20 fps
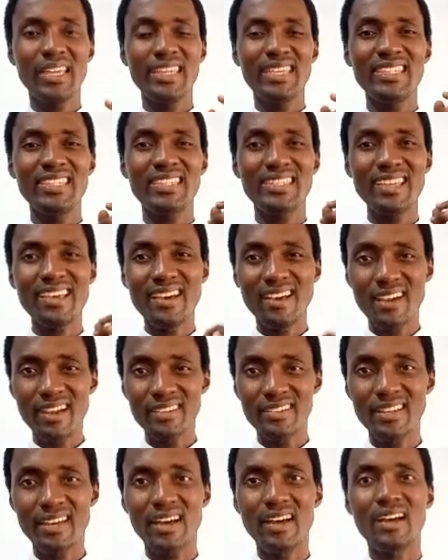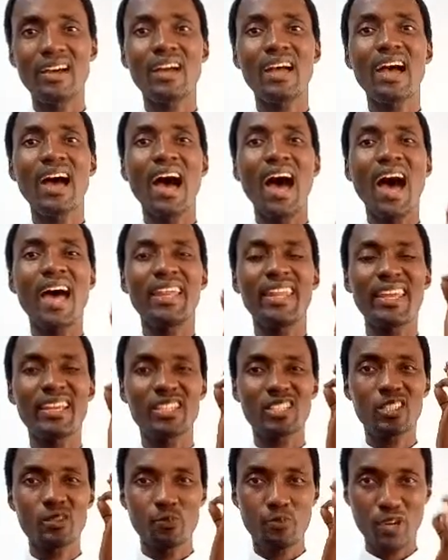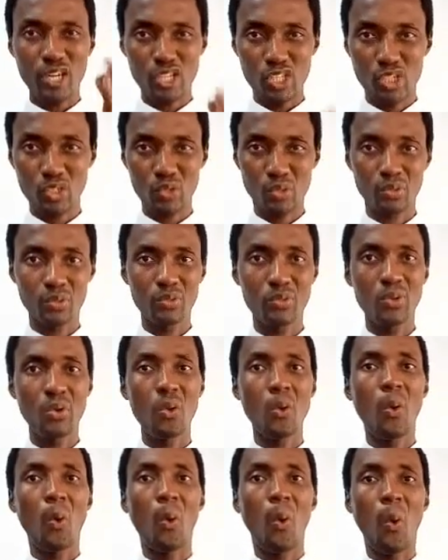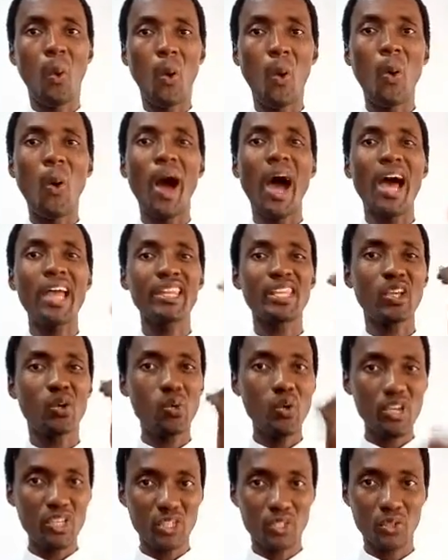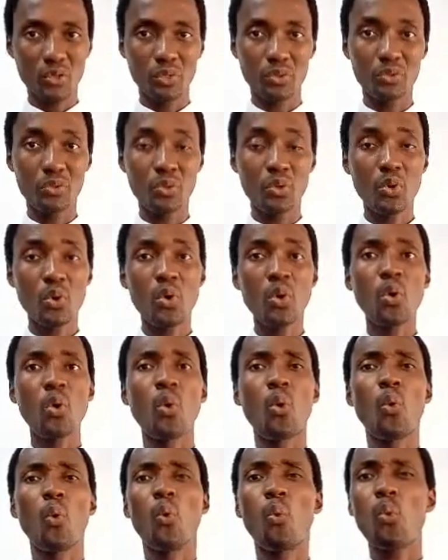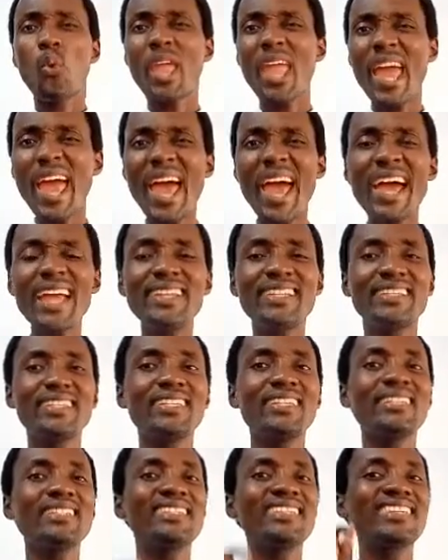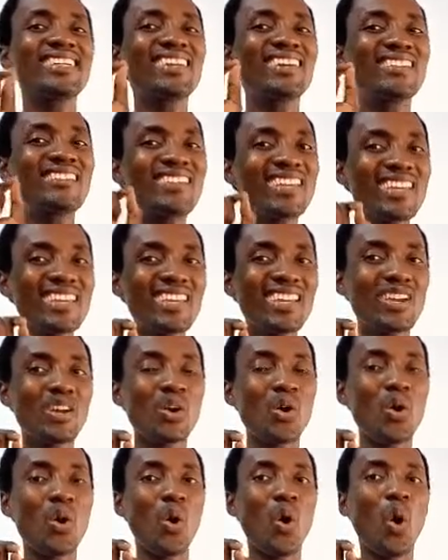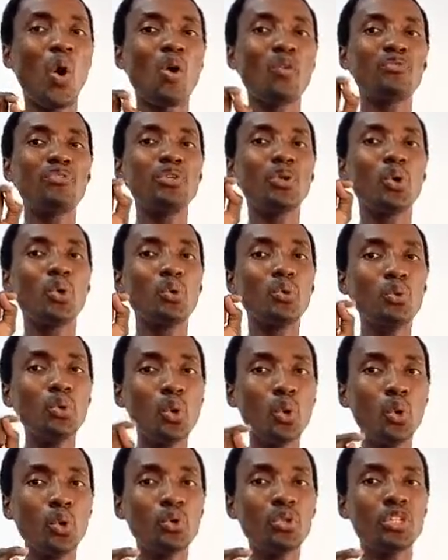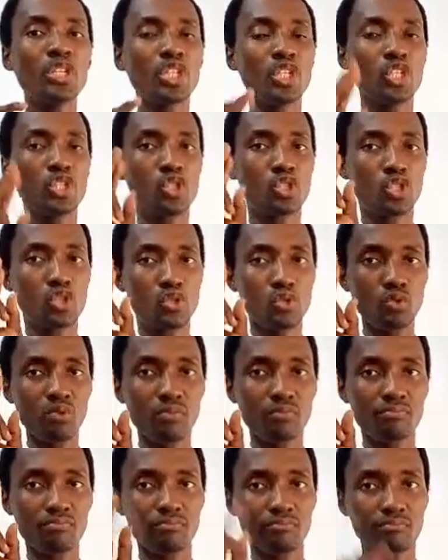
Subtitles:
is either an expression or an equation where the degree of the unknown is 2.